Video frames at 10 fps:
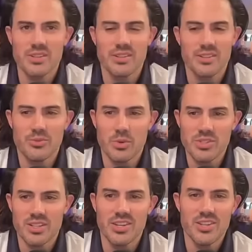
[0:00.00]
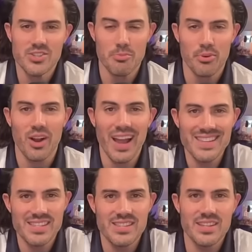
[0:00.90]
a ton of
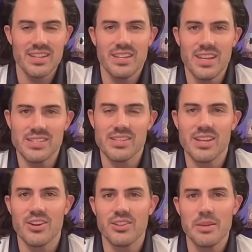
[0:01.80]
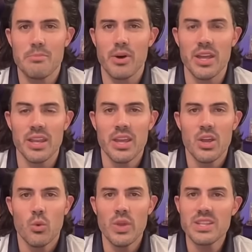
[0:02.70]
surprises in it necessarily, but
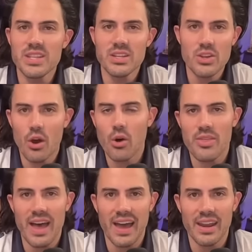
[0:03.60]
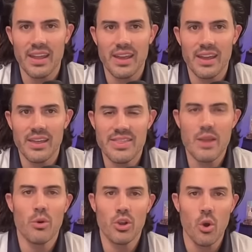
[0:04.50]
we did know that they
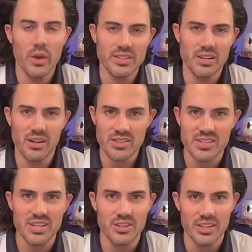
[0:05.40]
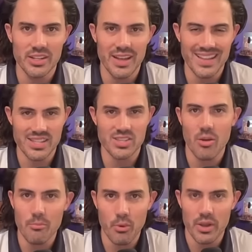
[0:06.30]
were going to unseal it at
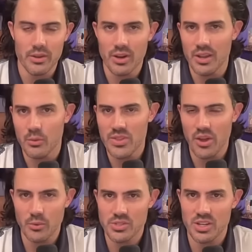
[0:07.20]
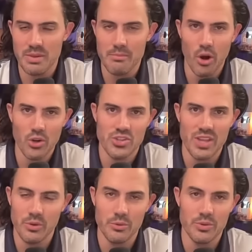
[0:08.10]
some point, right? We thought it was going to be March.
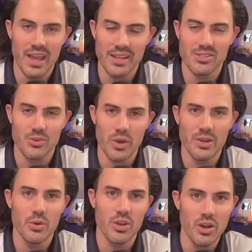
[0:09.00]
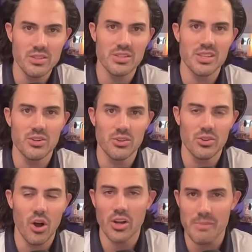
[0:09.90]
That's when it would unseal
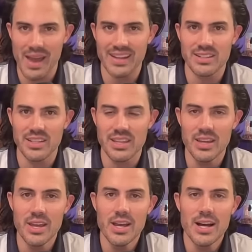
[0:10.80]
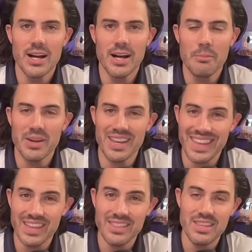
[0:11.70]
automatically. But
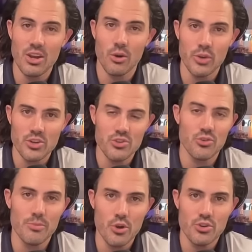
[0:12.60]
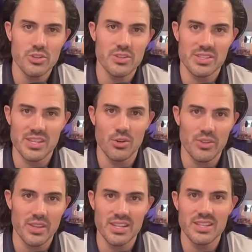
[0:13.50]
in the original motion to seal,
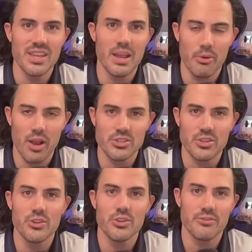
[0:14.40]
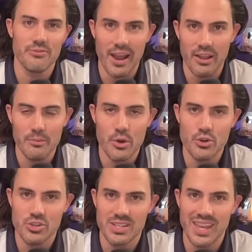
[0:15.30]
they did say a prosecutor could file a
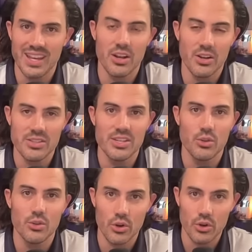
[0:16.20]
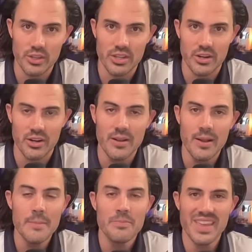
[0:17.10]
motion to get it unsealed earlier
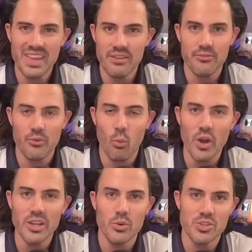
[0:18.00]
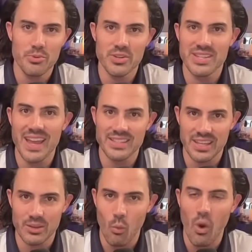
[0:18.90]
if what it was protecting
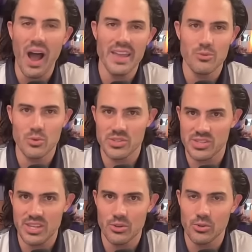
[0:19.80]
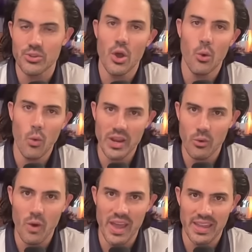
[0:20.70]
and why it was sealed went
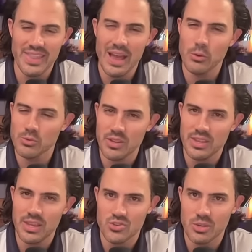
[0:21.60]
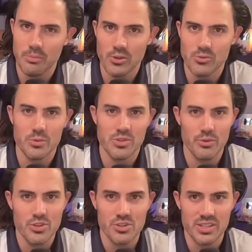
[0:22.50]
away. And that was one of the interesting parts when it was
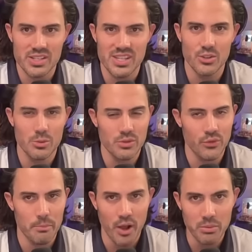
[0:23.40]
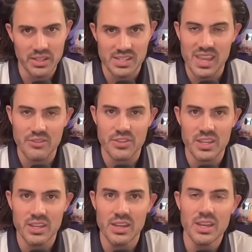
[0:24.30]
originally sealed. It was for public safety.